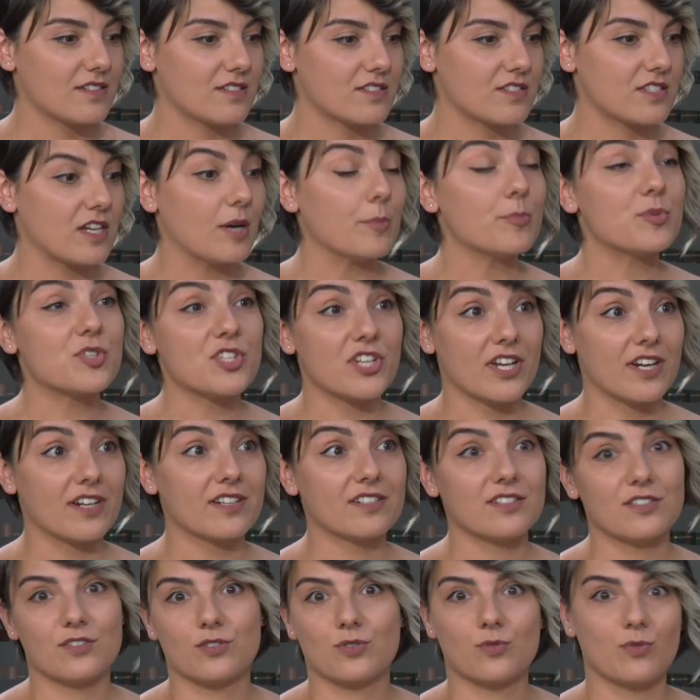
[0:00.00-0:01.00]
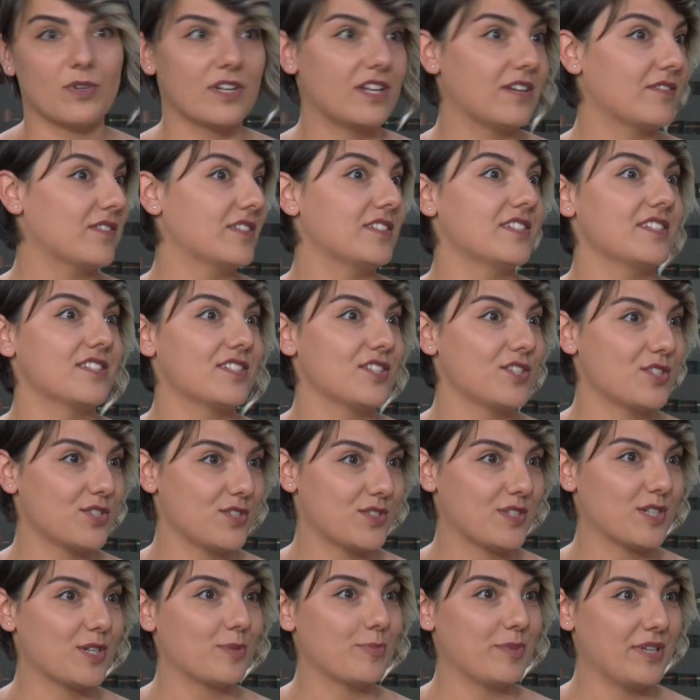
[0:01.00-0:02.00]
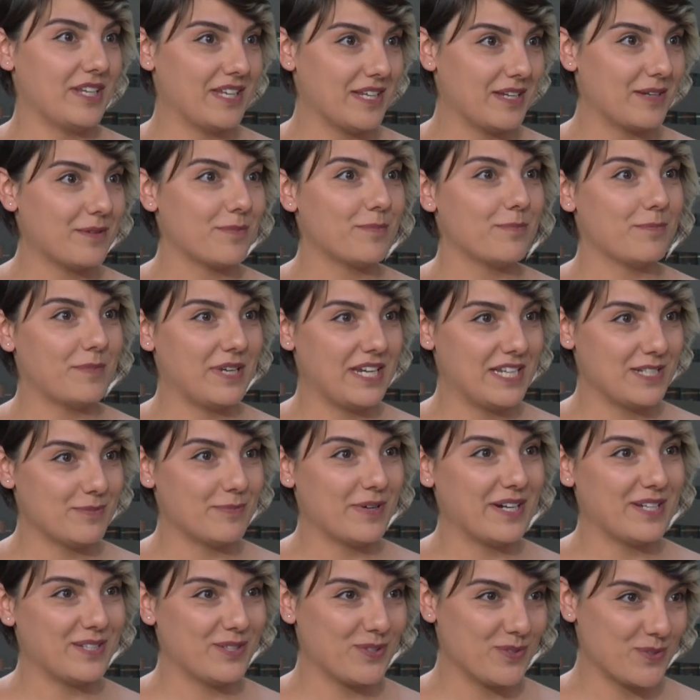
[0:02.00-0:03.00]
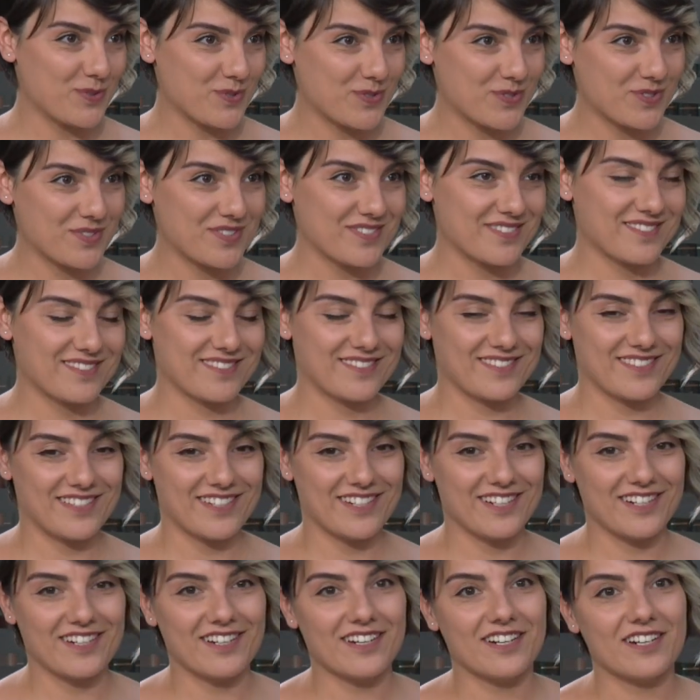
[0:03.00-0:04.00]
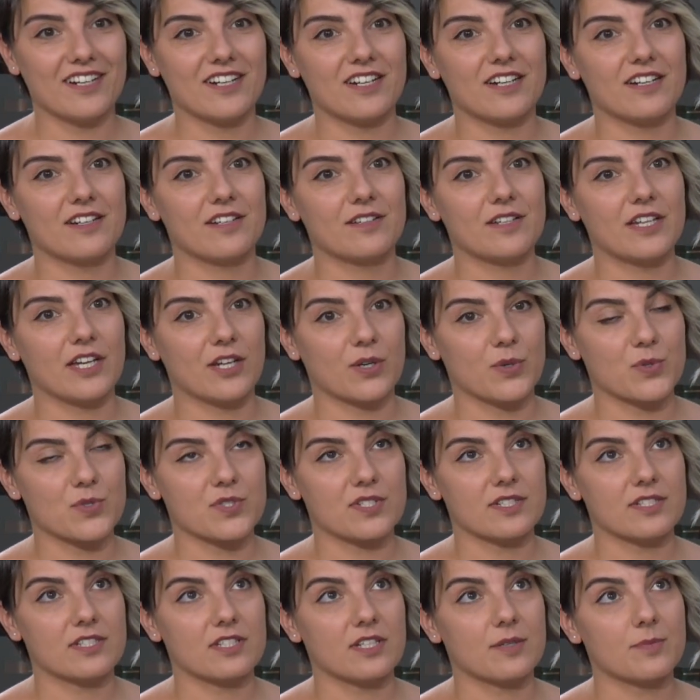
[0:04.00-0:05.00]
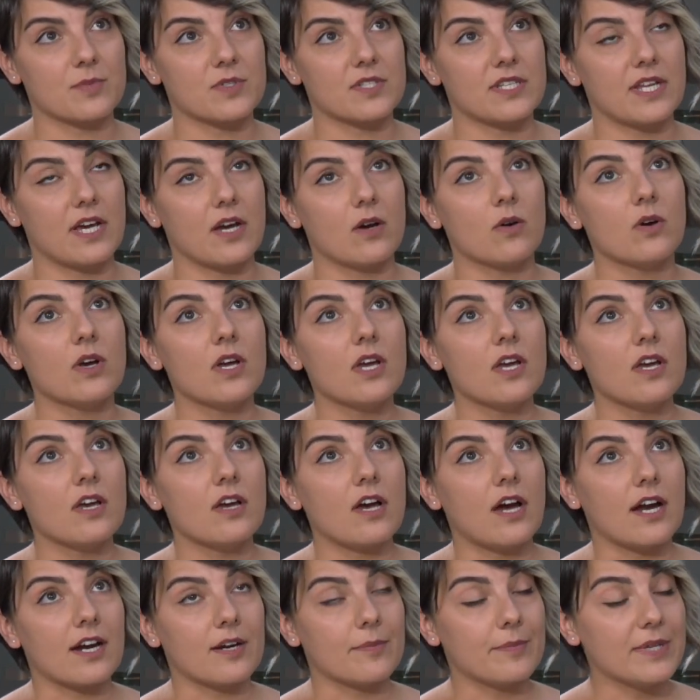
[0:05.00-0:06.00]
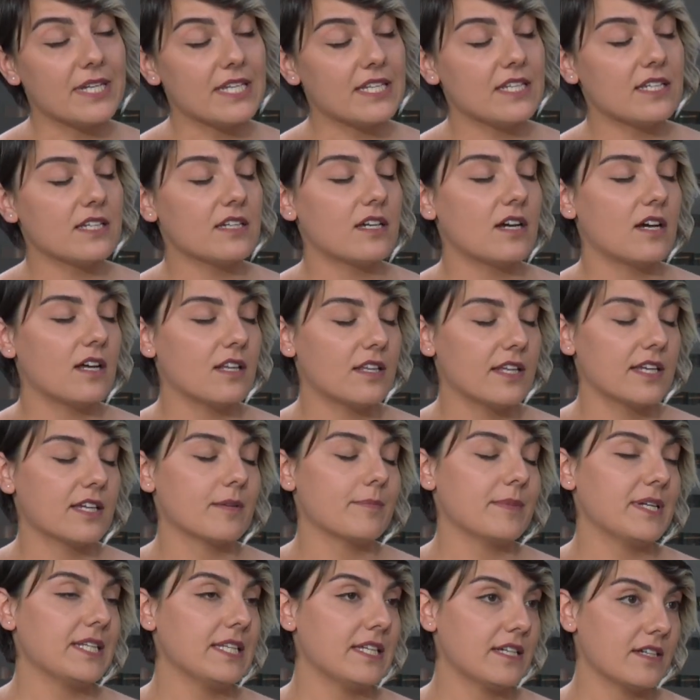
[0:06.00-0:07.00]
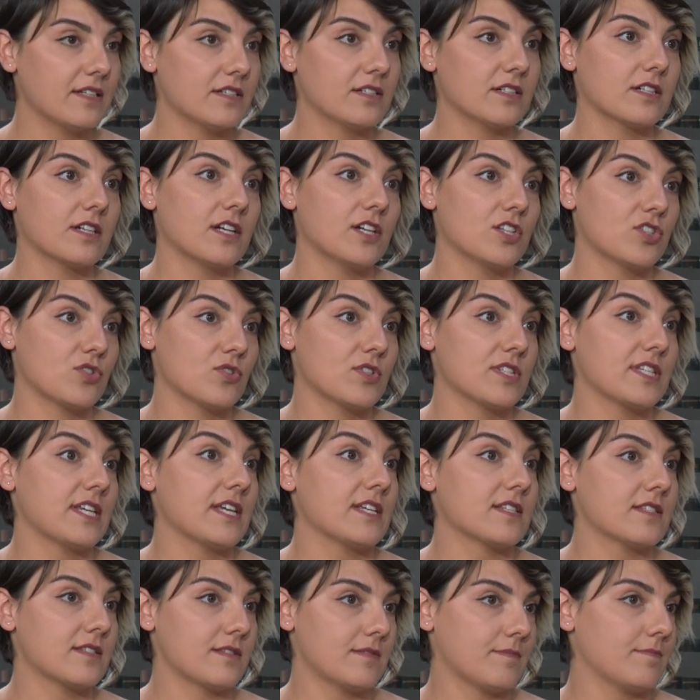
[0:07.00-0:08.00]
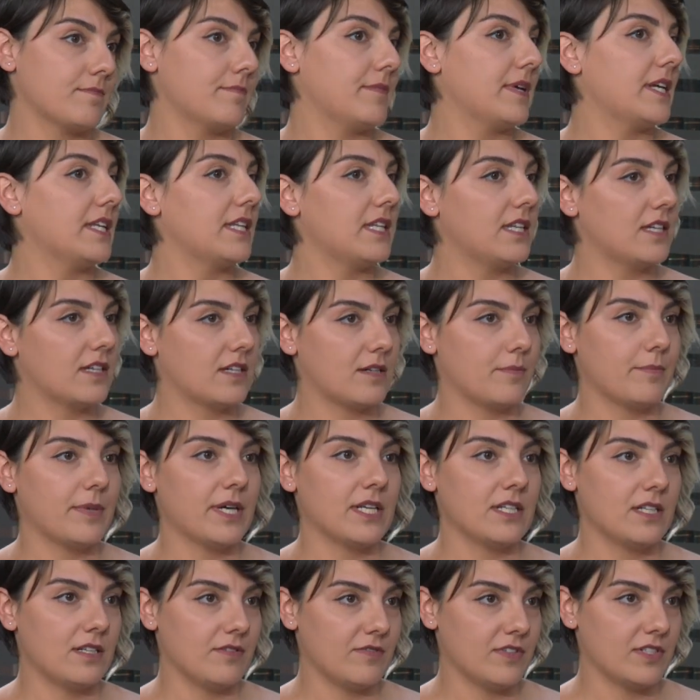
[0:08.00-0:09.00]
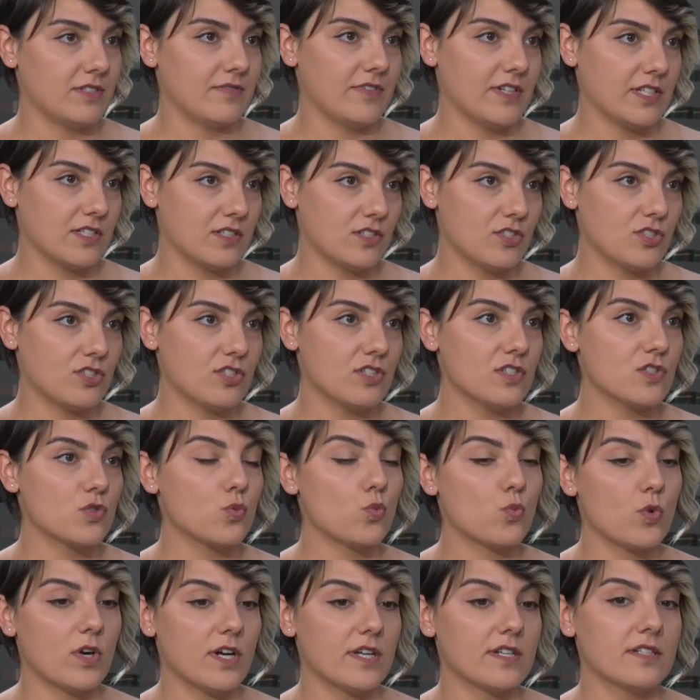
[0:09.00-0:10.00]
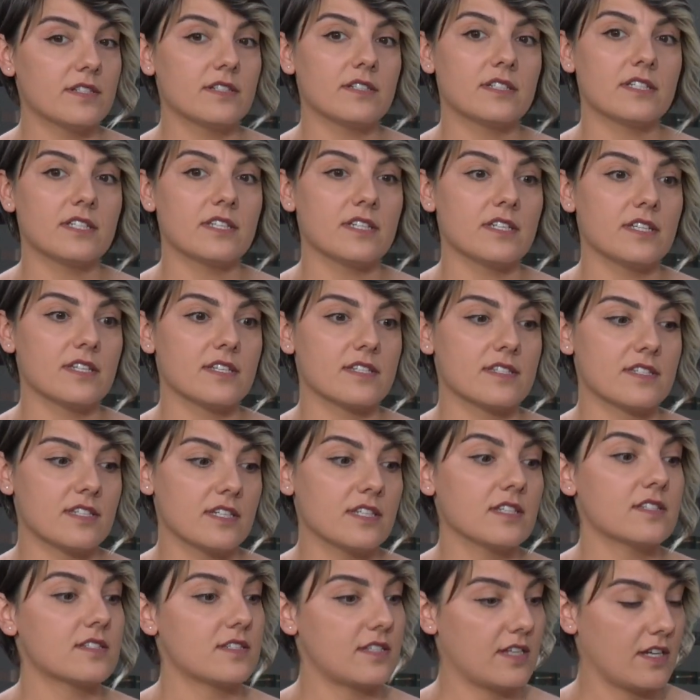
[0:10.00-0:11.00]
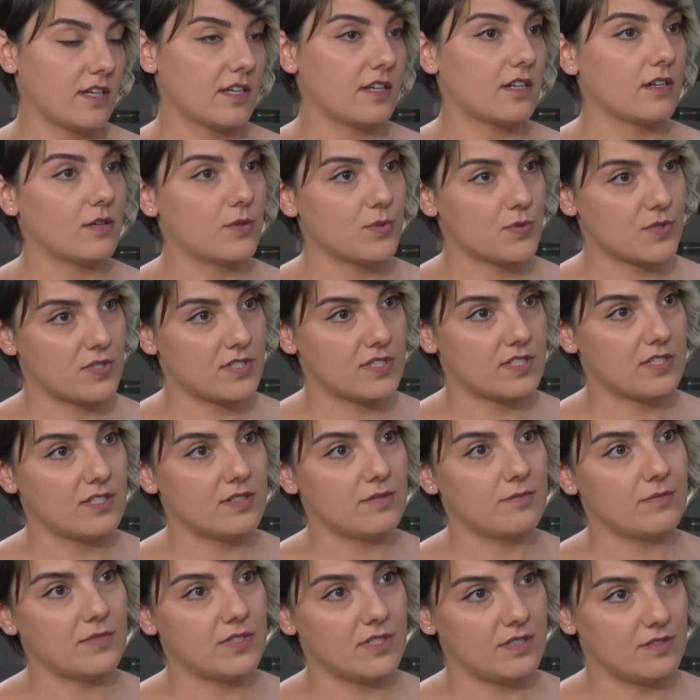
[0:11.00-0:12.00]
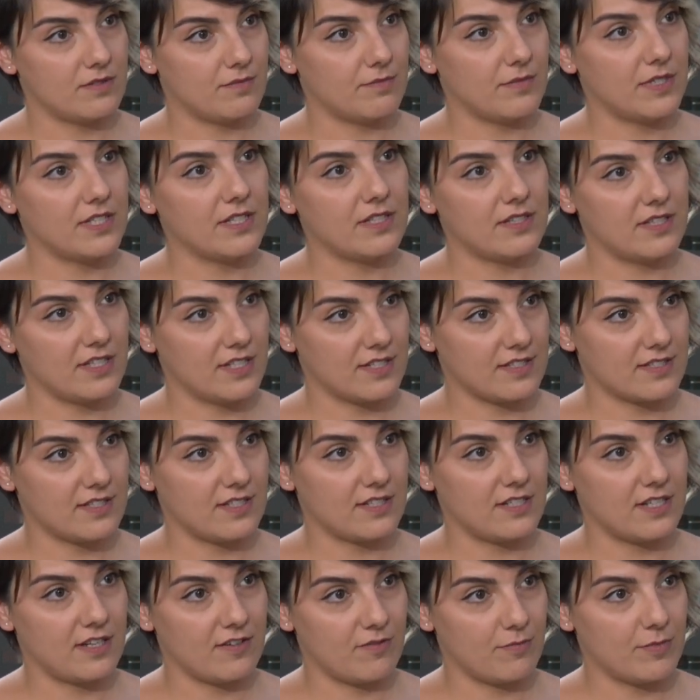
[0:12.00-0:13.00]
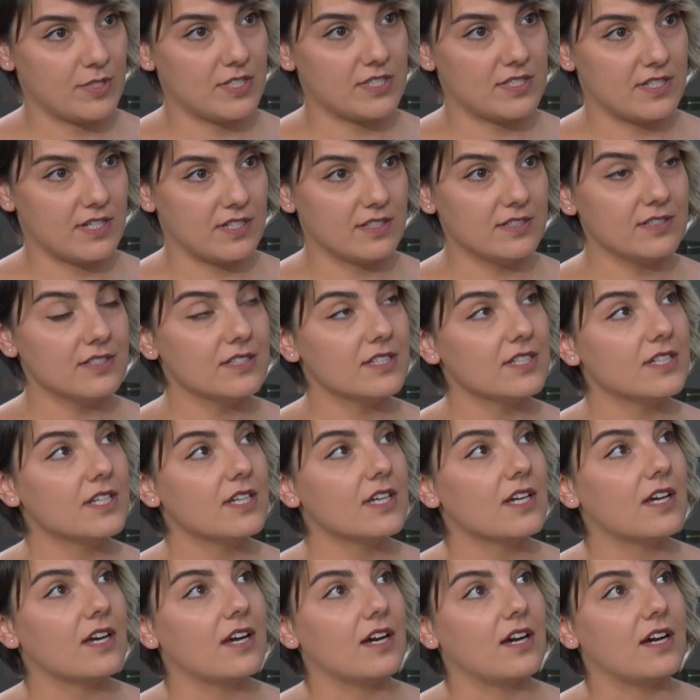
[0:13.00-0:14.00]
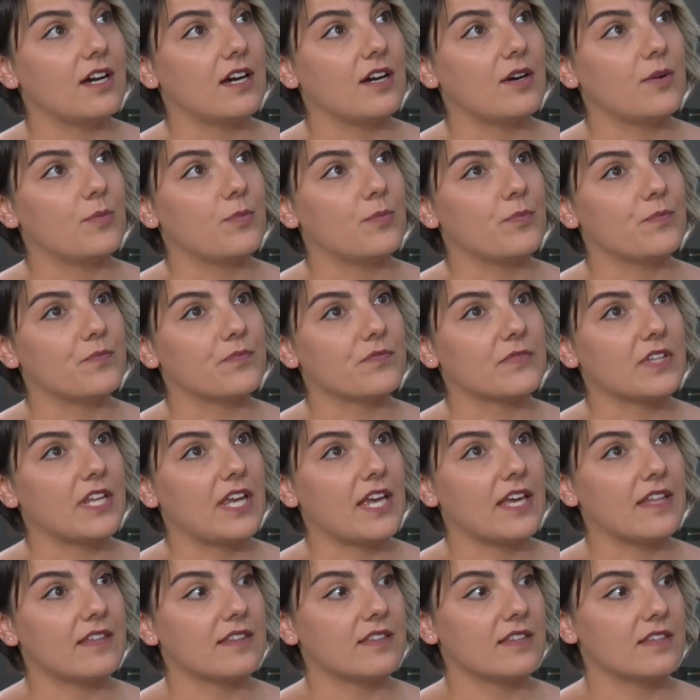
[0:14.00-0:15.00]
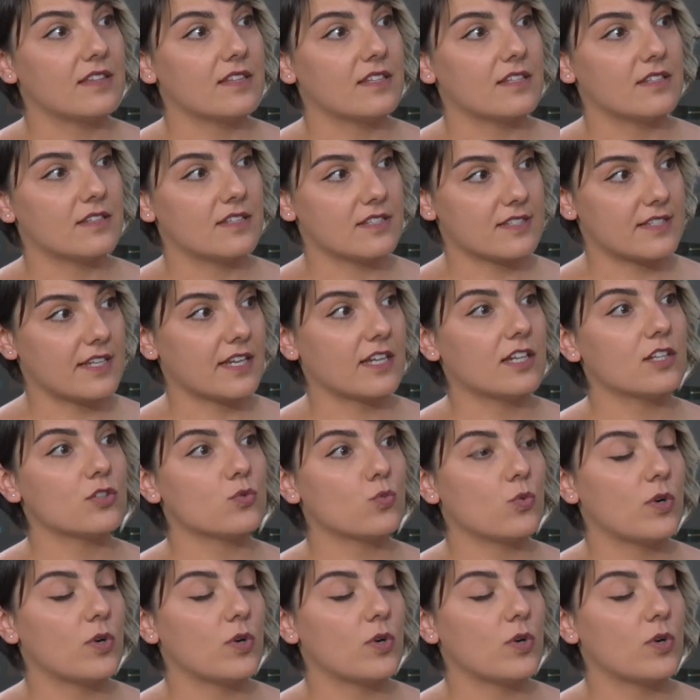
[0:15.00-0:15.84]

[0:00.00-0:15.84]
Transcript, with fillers: subject to whatever decisions are being made by those uh, ecosystems. Now, Armenia, unlike many other countries, has many competitive advantages. One is its tech ecosystem and many things that have been done. Um, and the second